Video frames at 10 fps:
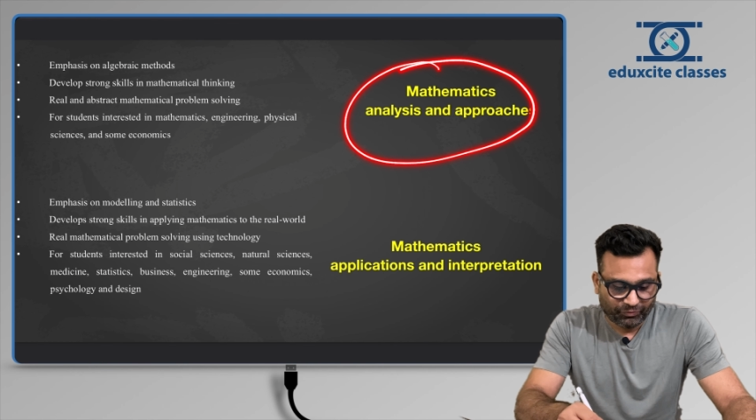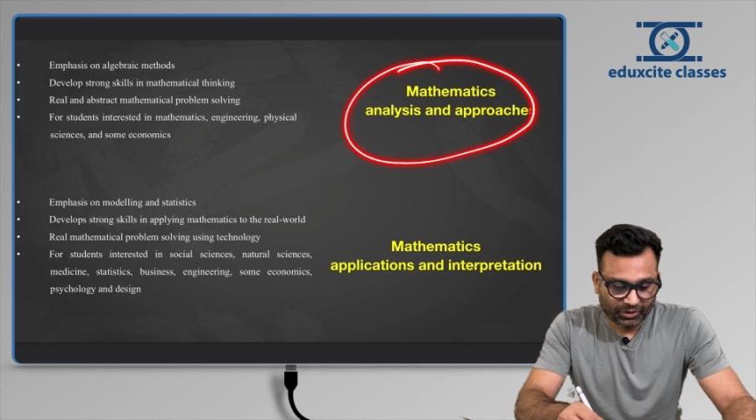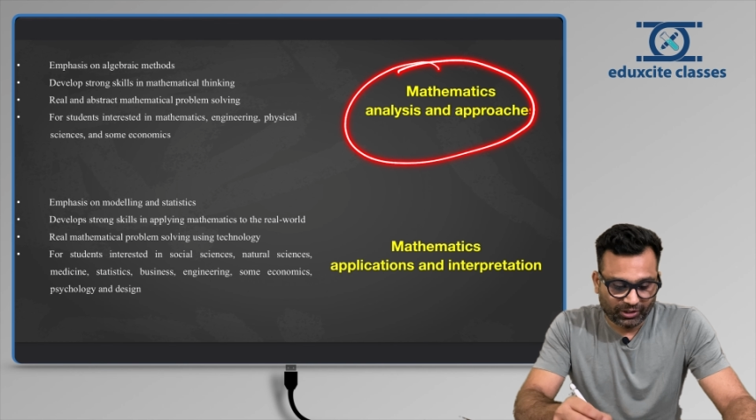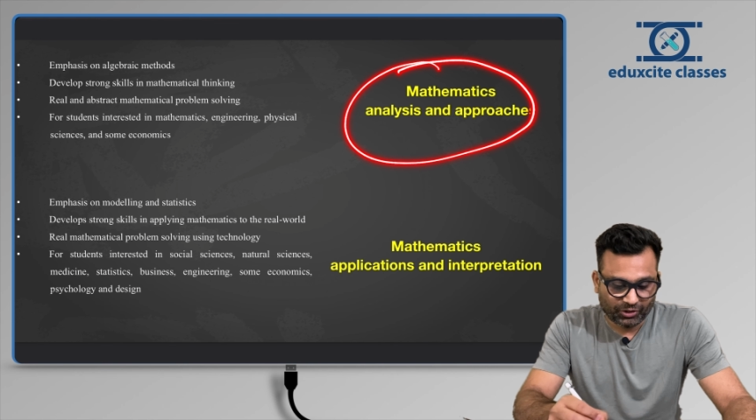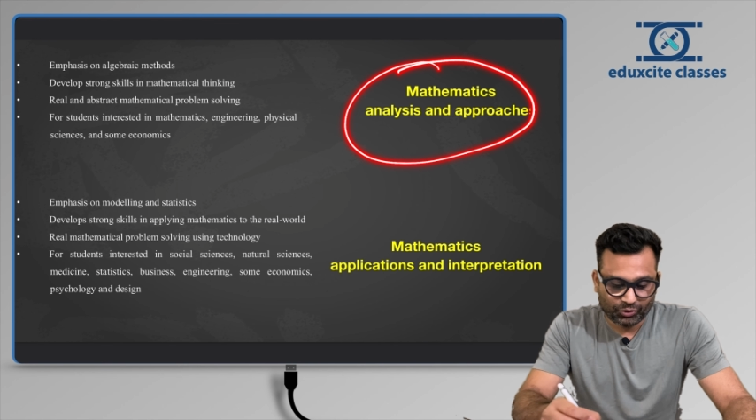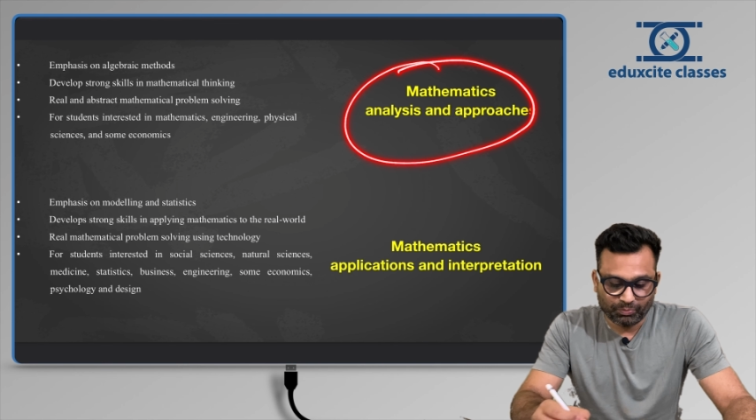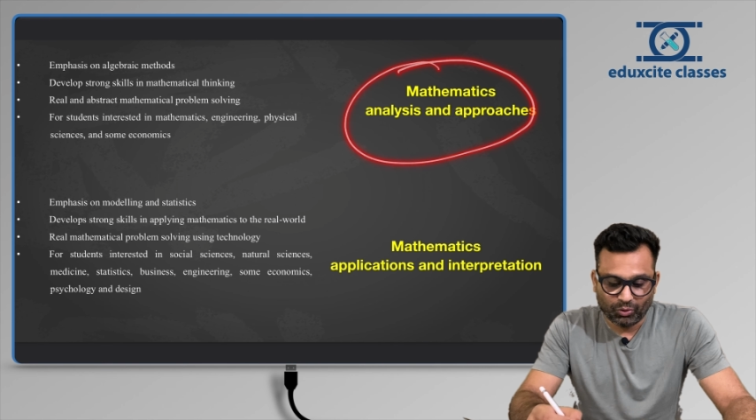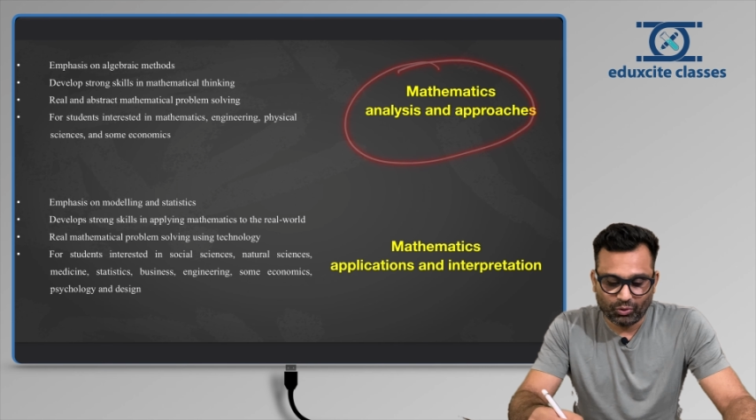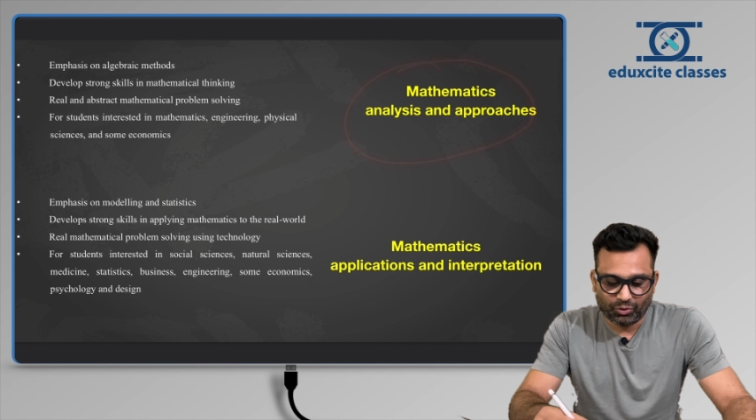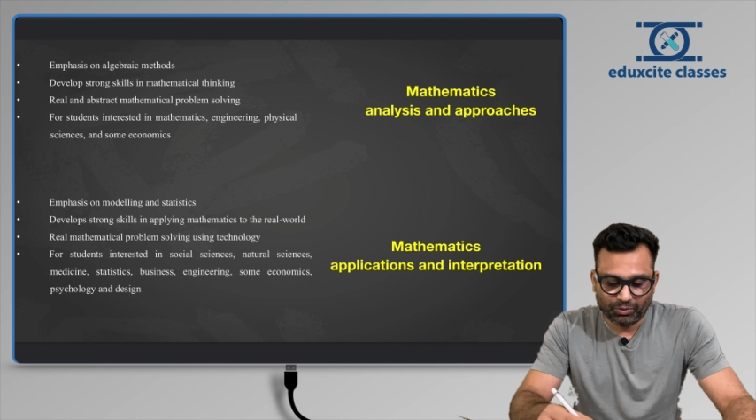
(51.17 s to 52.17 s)
it is
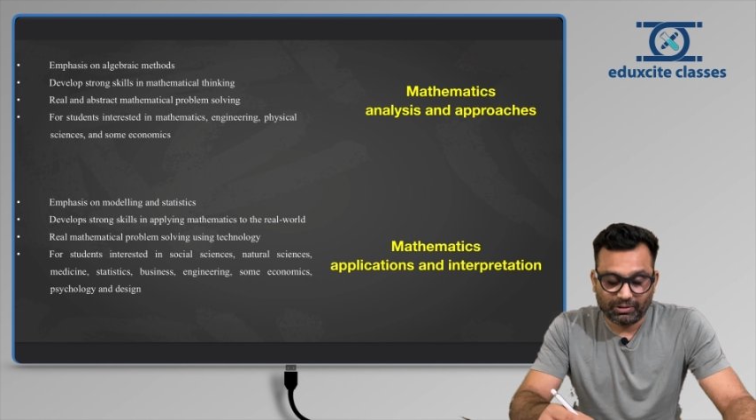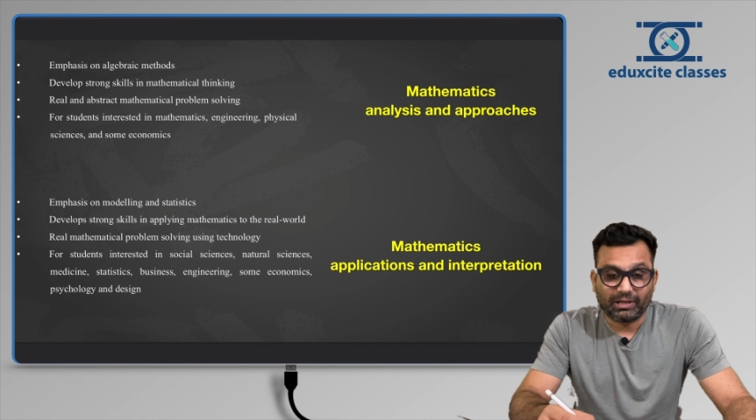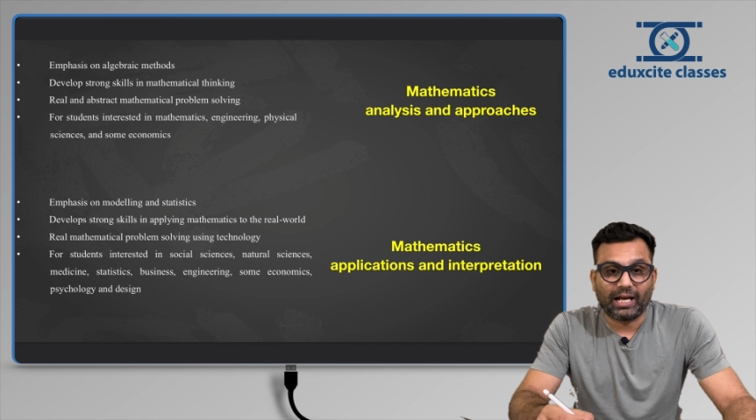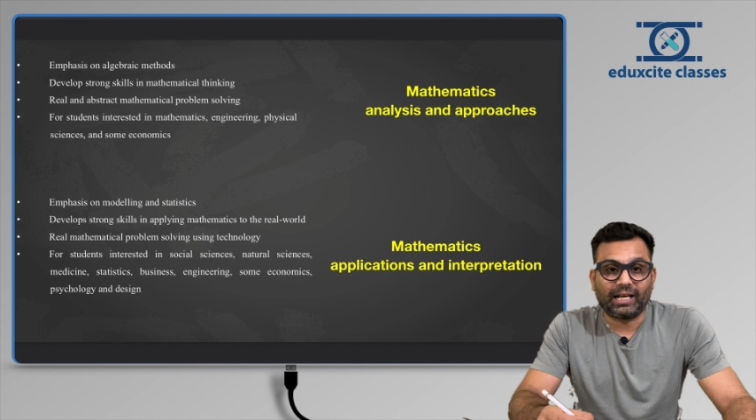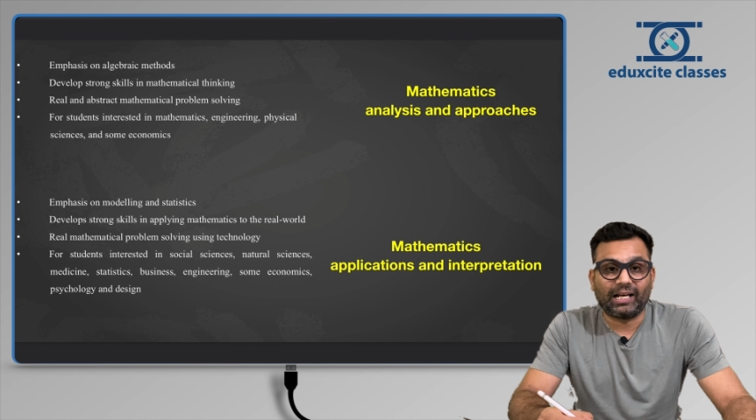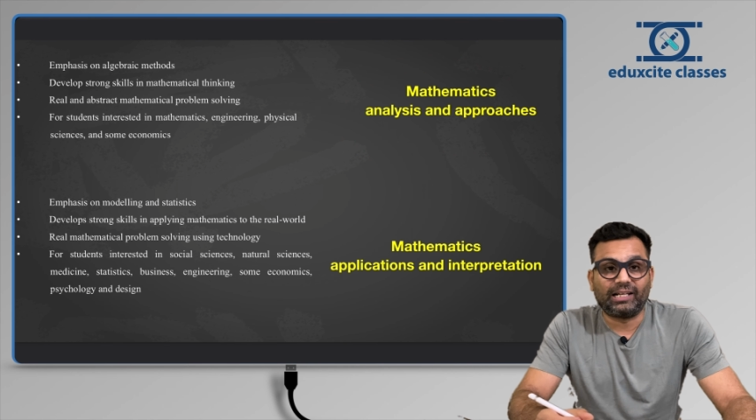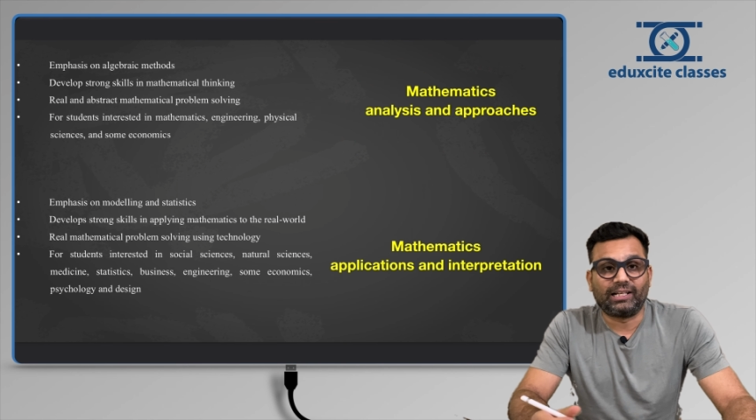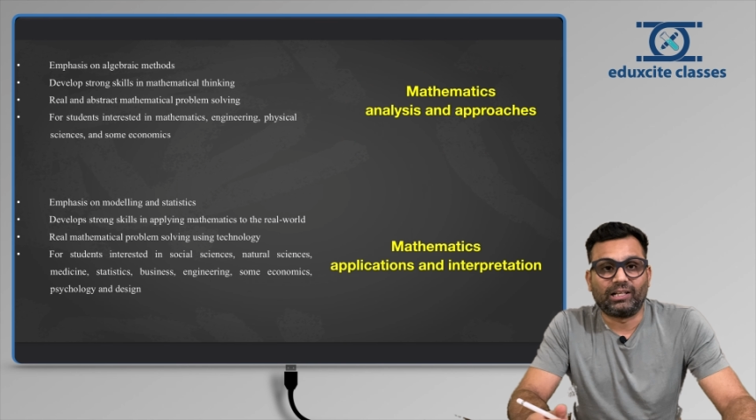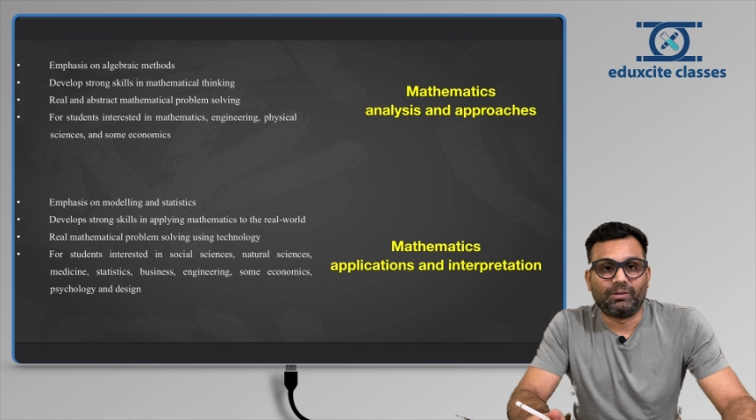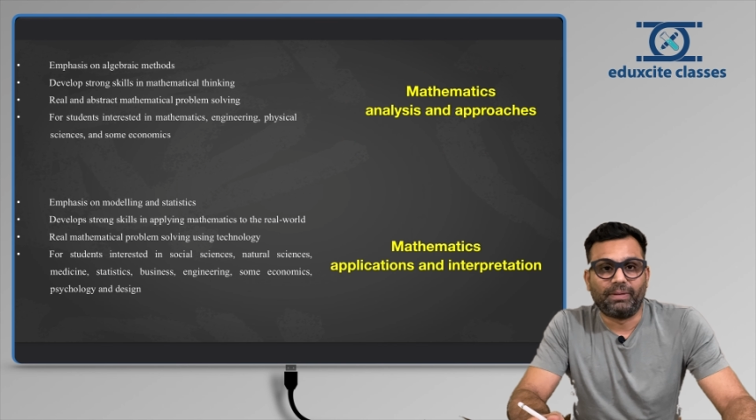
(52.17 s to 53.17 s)
more
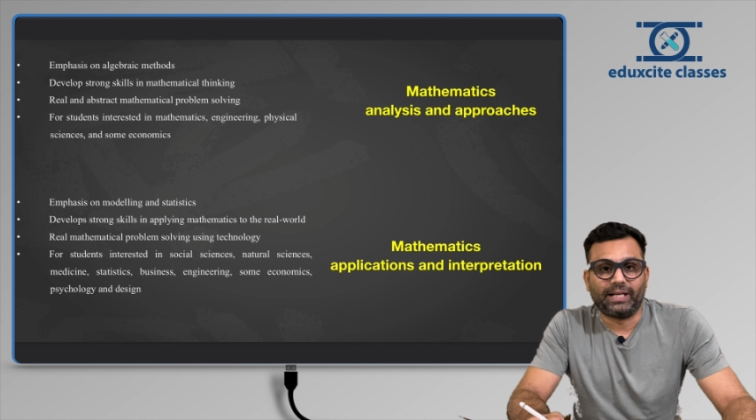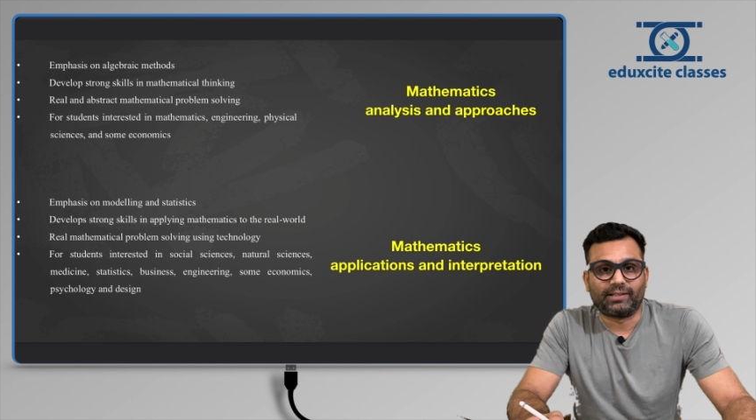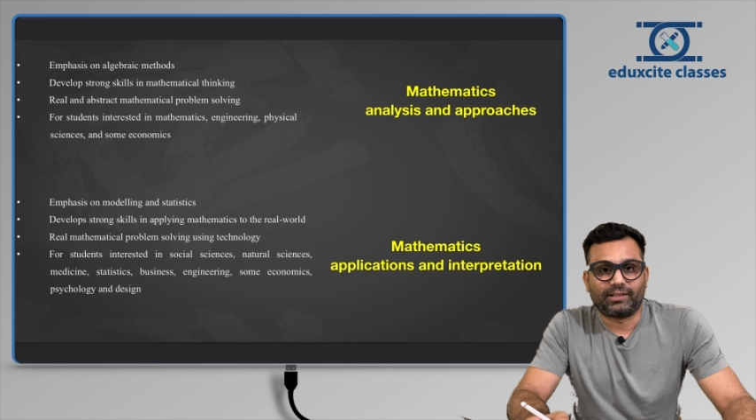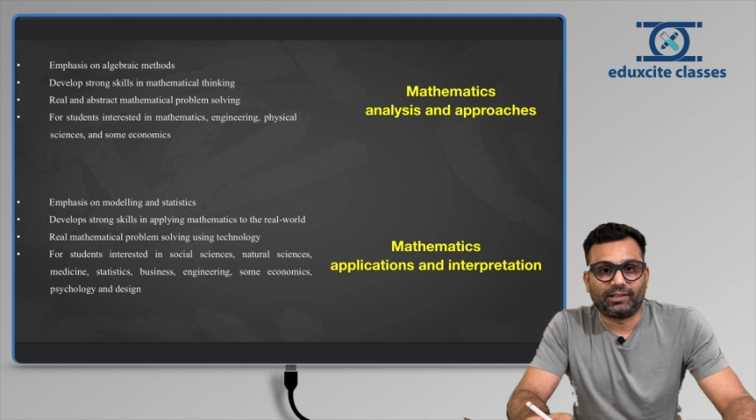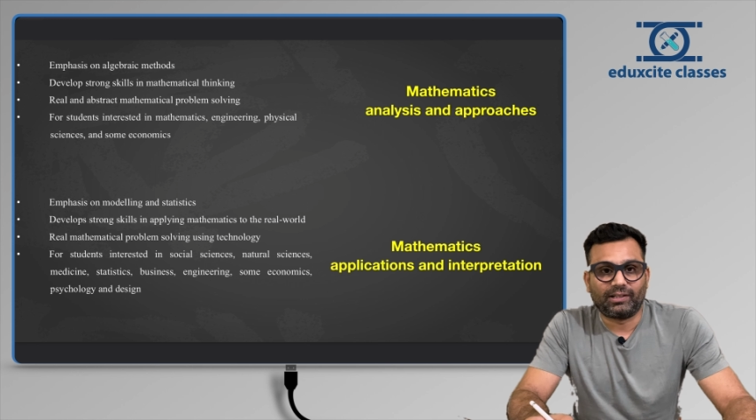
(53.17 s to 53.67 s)
analytical based.